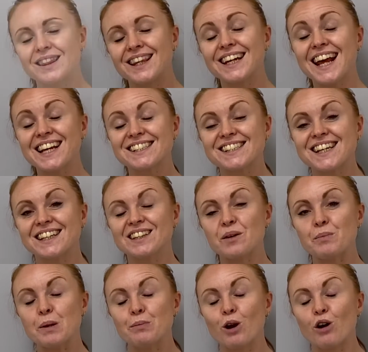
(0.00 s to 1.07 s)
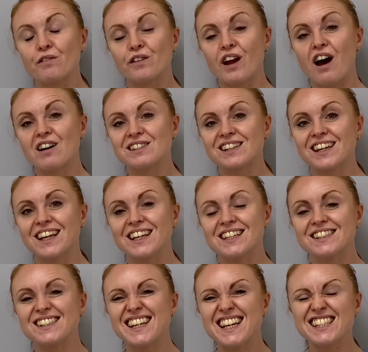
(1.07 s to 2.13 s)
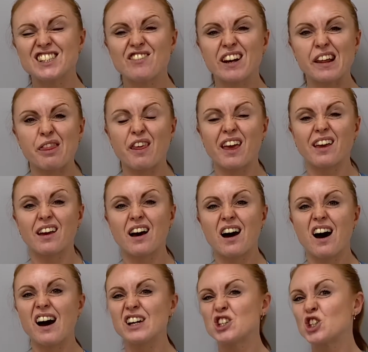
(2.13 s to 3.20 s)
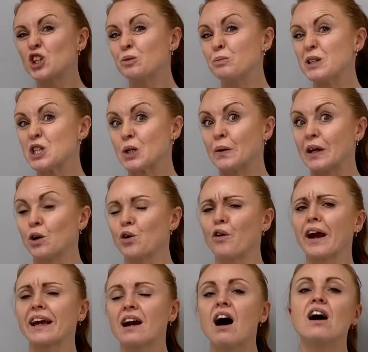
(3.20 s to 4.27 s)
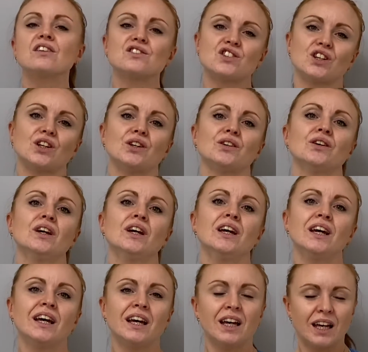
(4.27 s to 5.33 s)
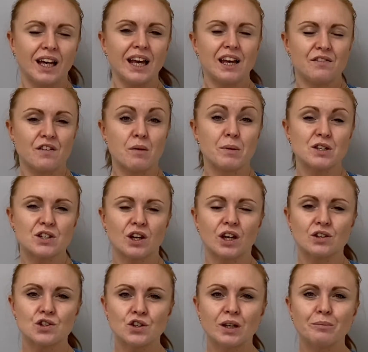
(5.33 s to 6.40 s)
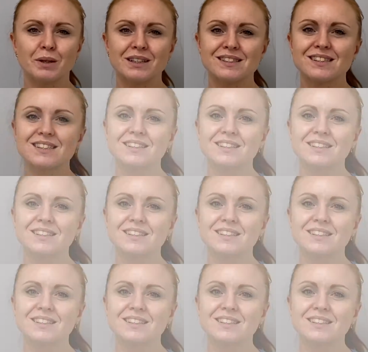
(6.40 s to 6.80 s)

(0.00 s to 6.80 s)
The next thing that people often ask is there anything I shouldn't be doing or I can't do if I'm undergoing treatment?